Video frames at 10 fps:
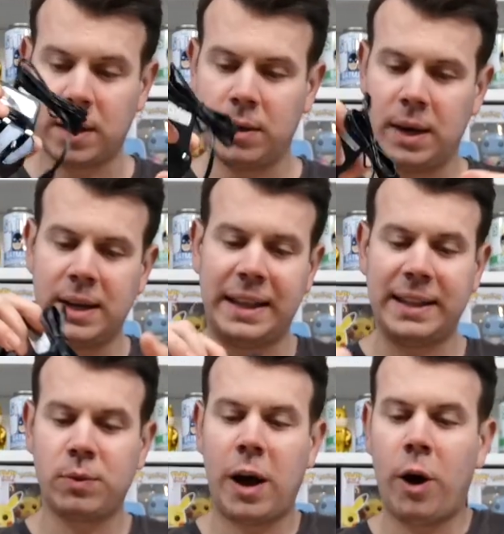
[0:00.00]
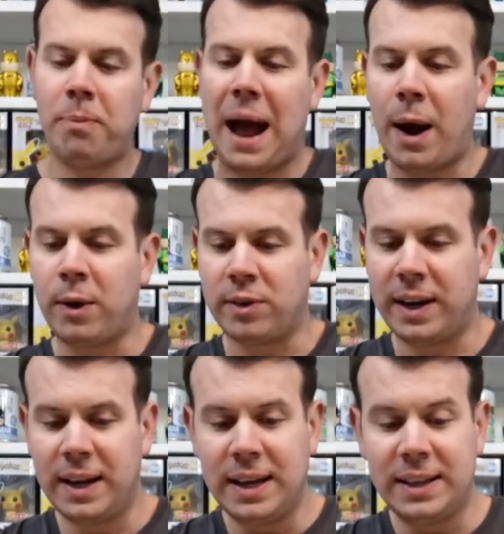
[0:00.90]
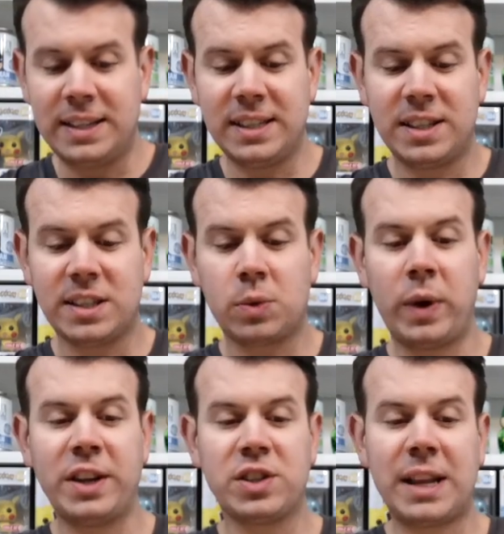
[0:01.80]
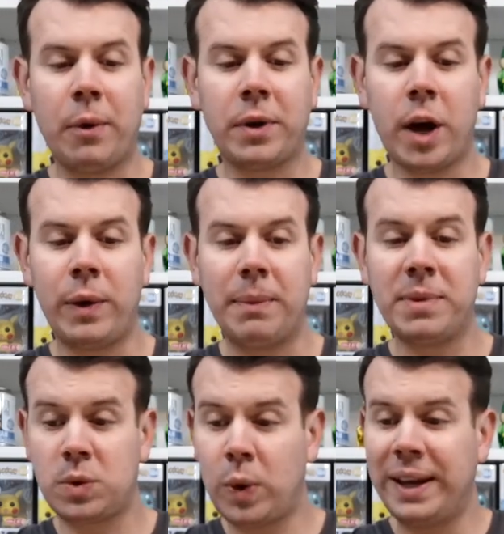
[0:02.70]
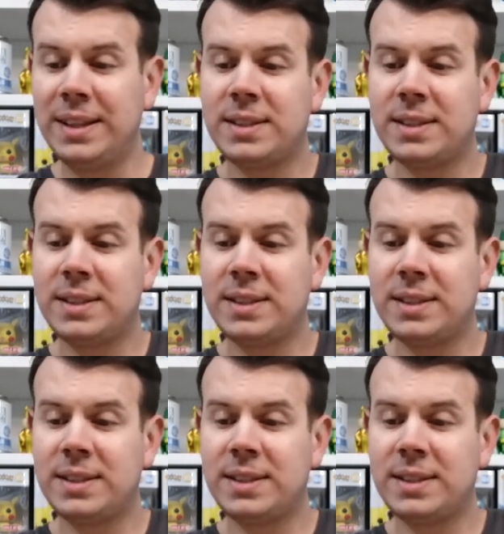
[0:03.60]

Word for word: So this will help power This is the switch that will go in between.